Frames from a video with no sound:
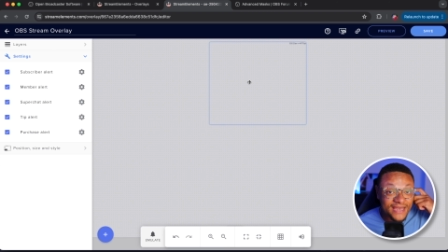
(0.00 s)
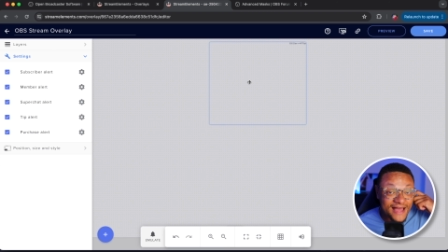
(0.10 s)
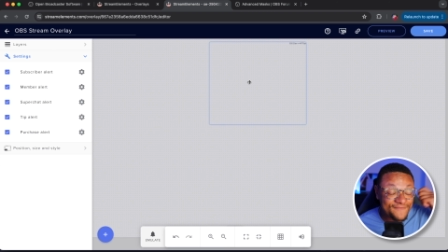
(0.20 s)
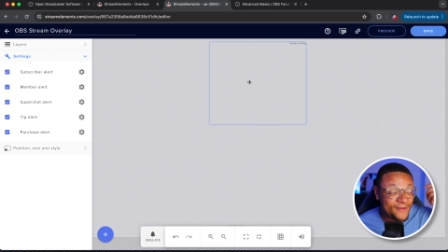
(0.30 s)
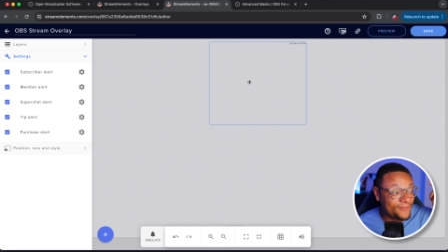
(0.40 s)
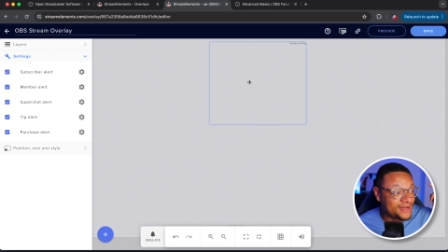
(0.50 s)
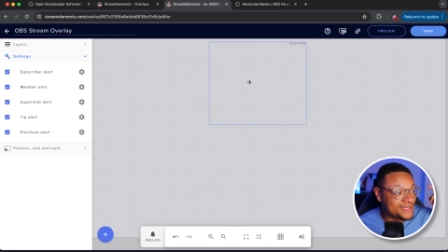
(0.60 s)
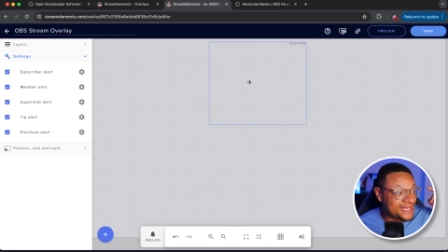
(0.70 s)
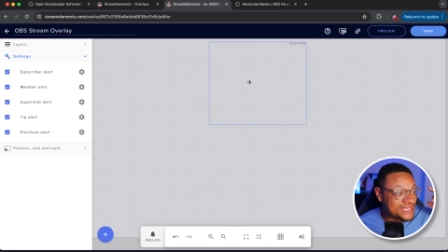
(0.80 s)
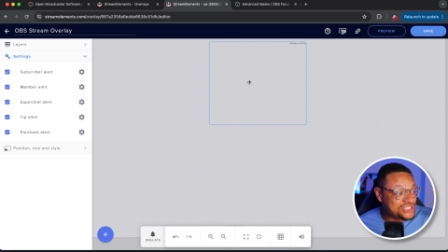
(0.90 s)
Now, if I
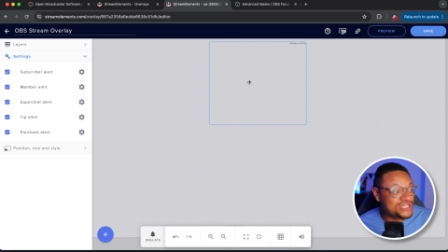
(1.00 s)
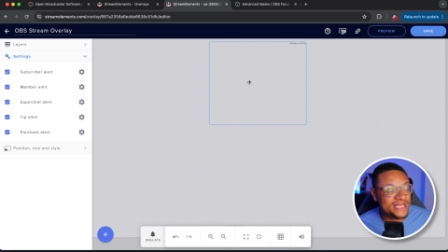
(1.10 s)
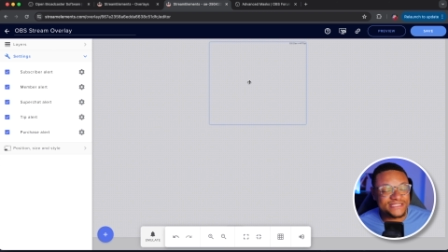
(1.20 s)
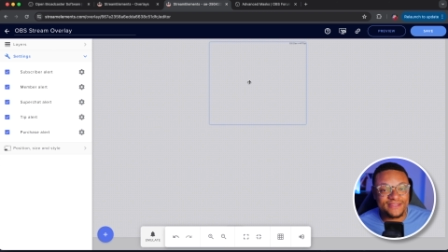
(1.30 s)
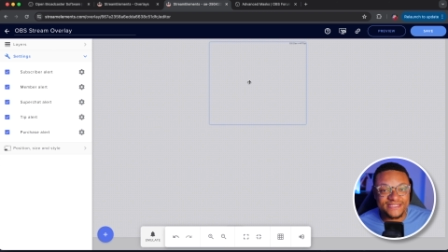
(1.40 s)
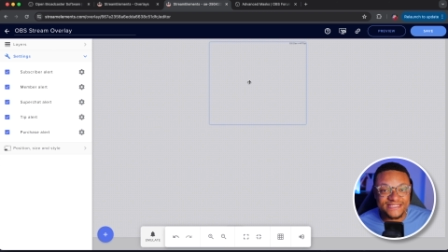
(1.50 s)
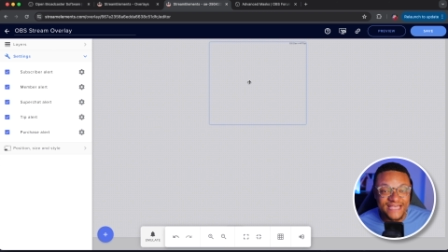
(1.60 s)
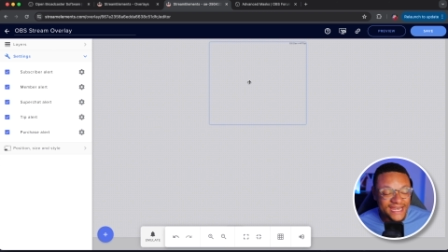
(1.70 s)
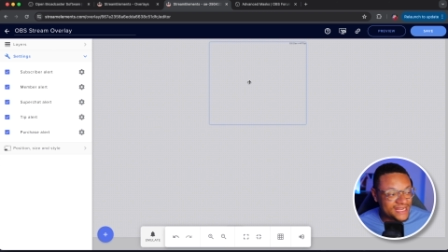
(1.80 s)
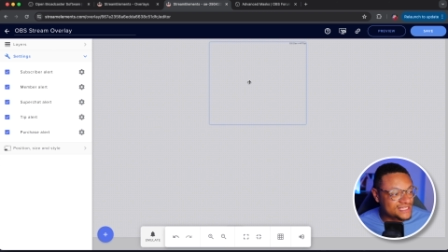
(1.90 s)
wanna adjust the
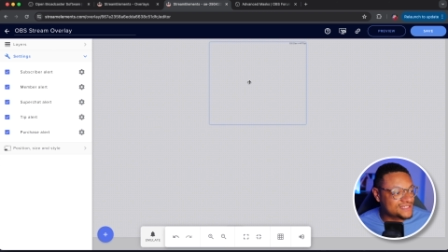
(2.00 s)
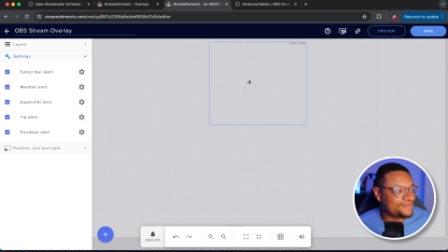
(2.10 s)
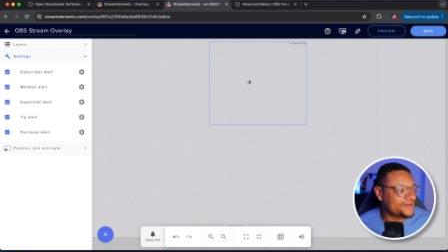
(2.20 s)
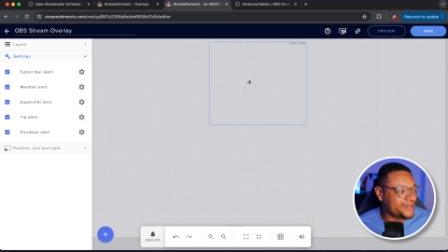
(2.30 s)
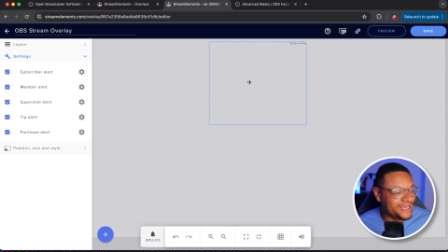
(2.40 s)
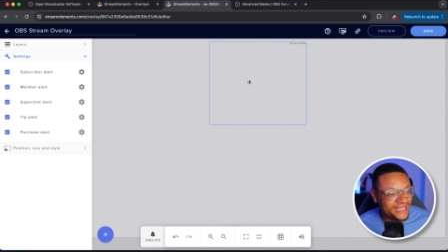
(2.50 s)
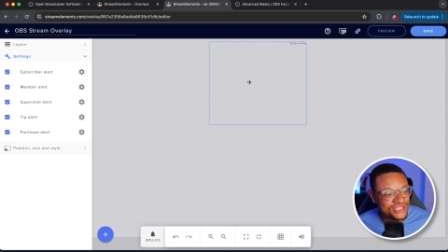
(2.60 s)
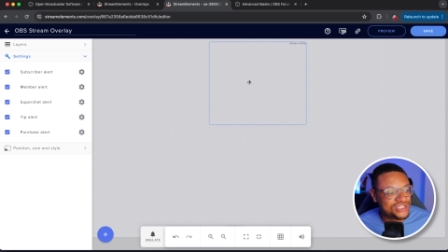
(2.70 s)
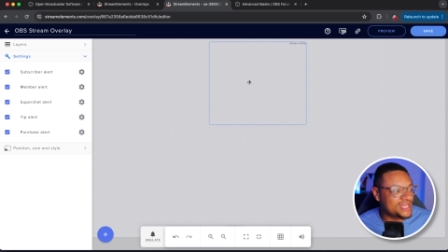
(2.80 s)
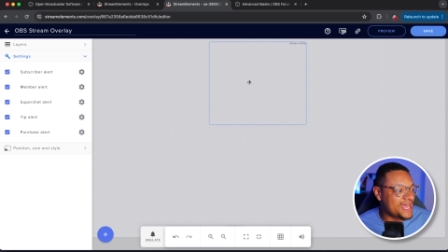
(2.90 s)
settings for
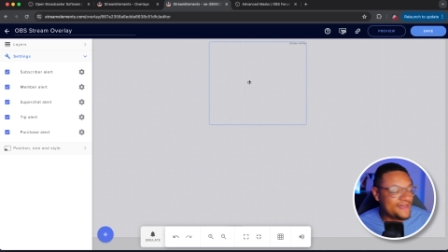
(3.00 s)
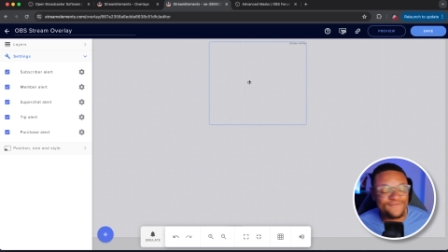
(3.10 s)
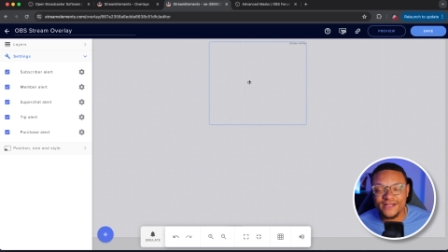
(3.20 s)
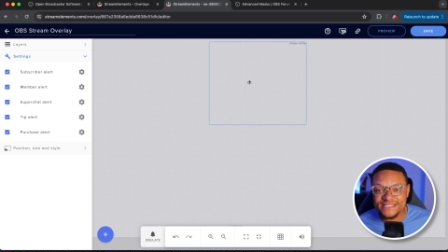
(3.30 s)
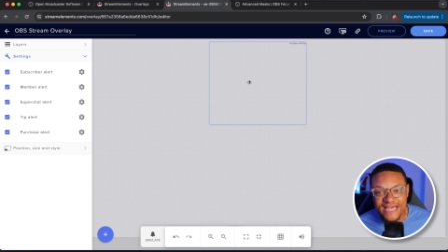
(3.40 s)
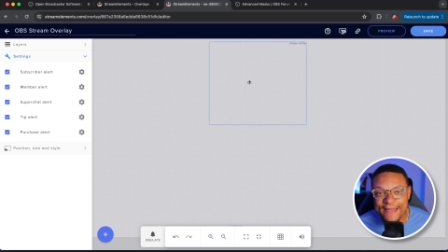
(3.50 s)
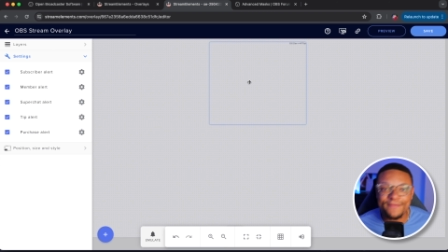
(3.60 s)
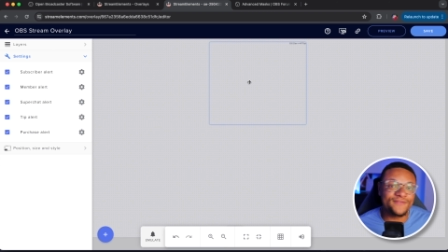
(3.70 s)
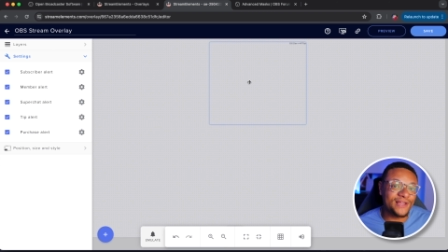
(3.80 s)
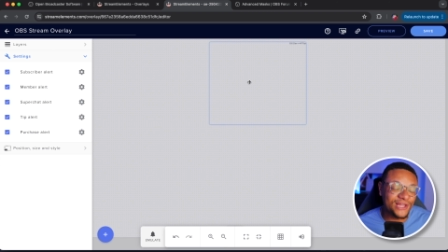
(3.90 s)
each and every type
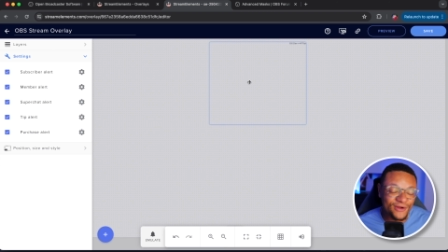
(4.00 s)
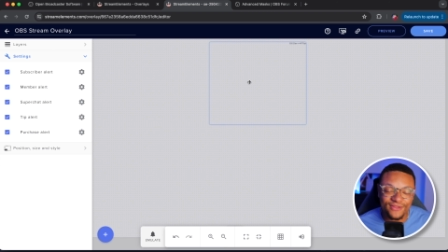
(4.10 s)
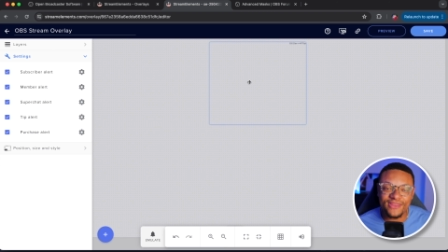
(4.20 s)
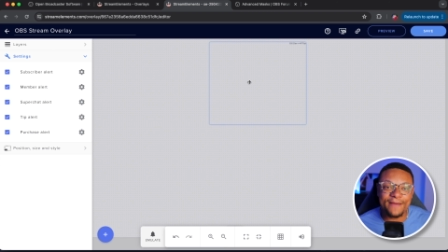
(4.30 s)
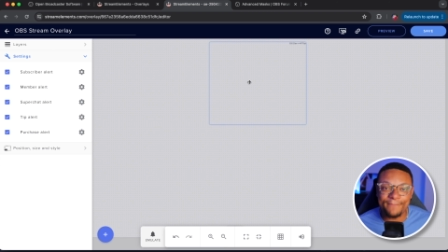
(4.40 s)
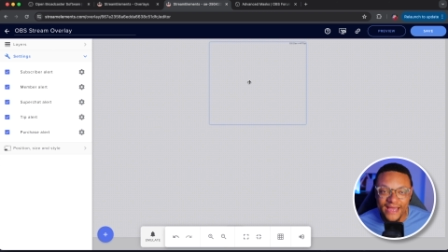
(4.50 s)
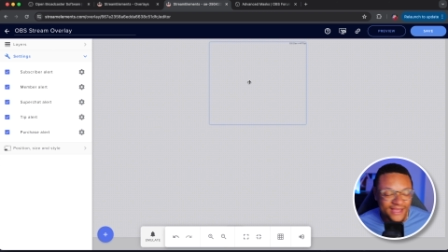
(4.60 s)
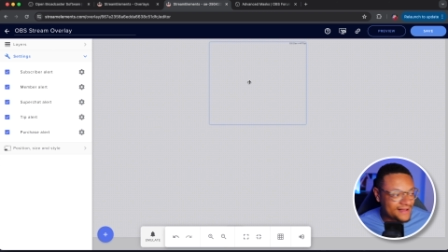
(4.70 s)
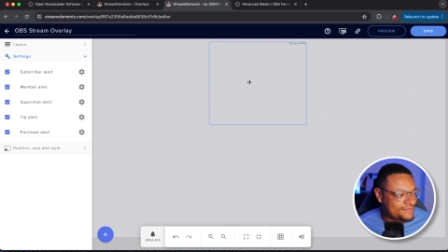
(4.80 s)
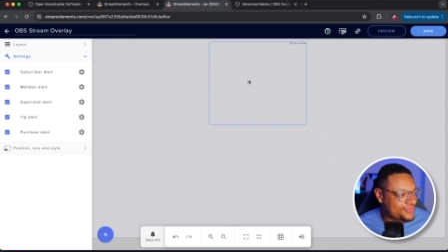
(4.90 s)
of alert that might
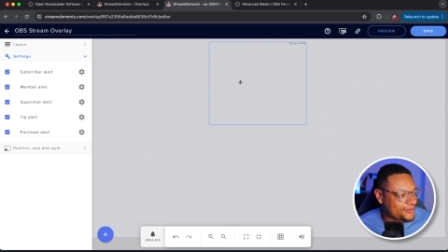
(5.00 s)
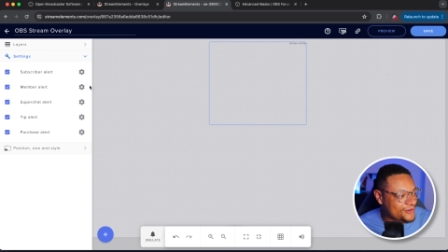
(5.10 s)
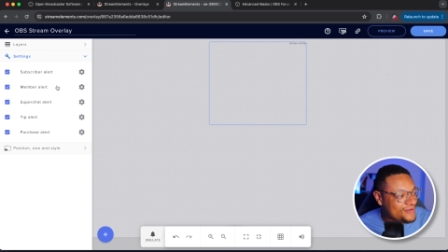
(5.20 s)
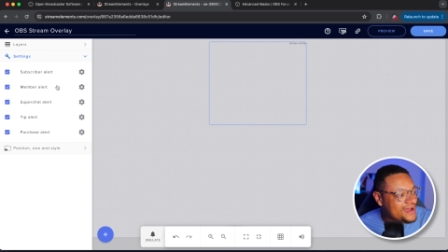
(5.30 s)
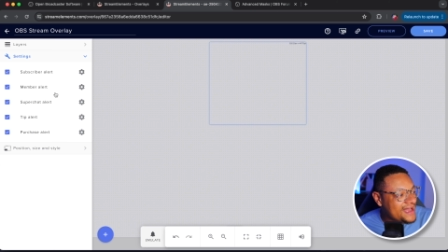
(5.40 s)
come through,